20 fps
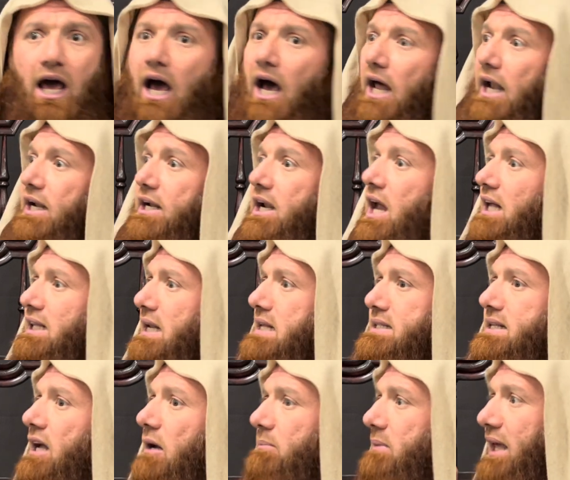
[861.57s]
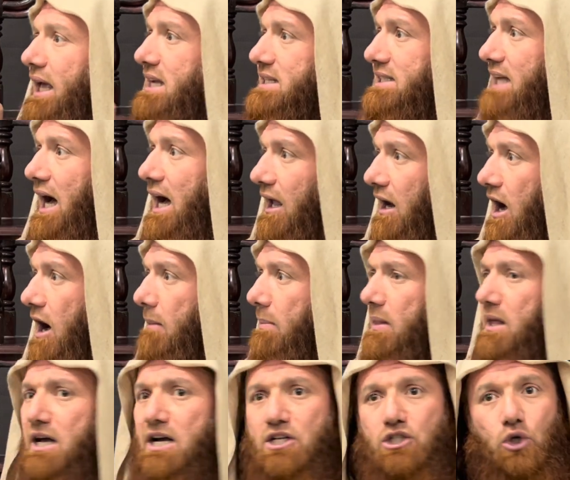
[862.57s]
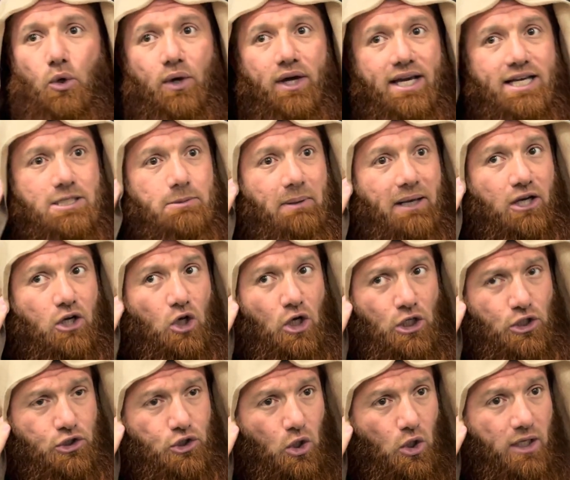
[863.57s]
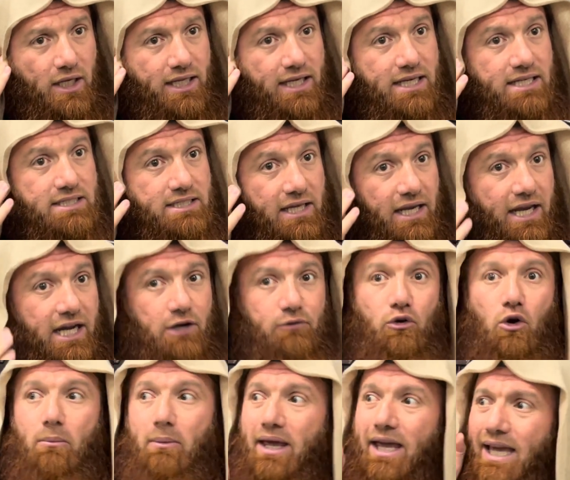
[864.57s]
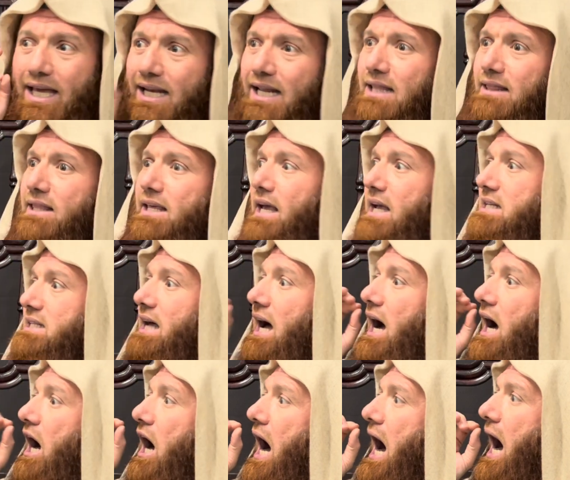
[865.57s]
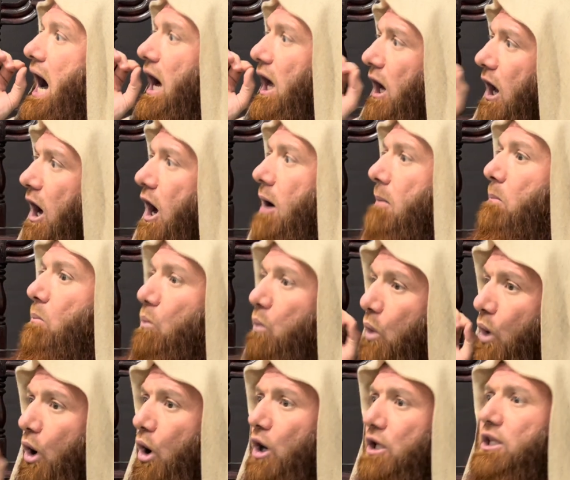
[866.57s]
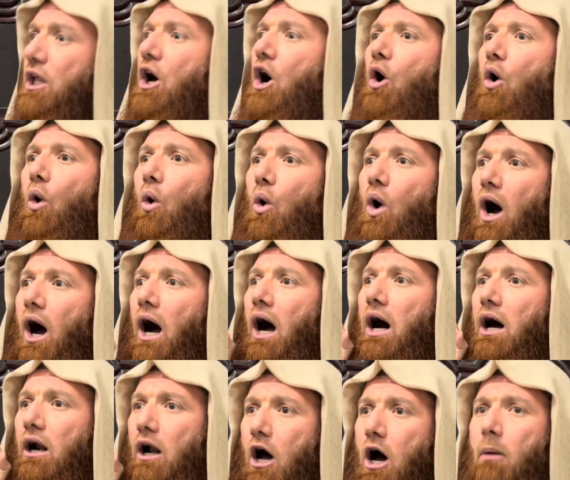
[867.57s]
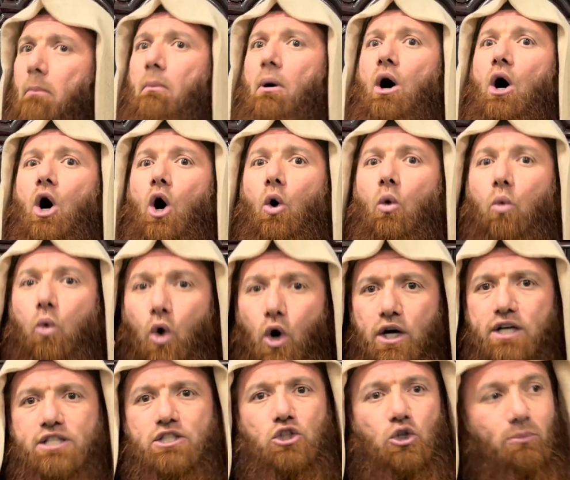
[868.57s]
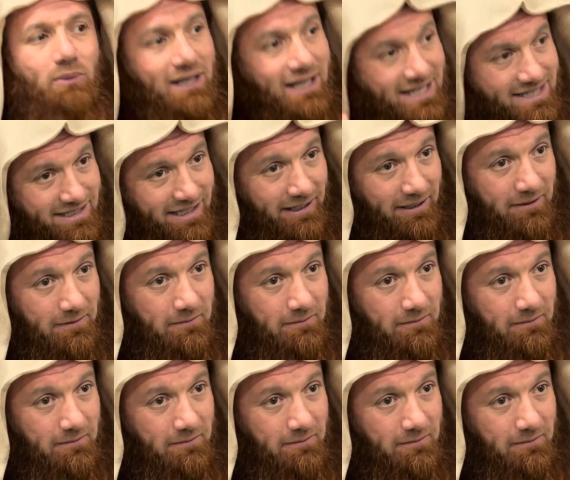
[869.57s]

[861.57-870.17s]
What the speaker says: not listening to something is the haram. So he's be controlling his ear from anything is haram word or haram voice to be listened.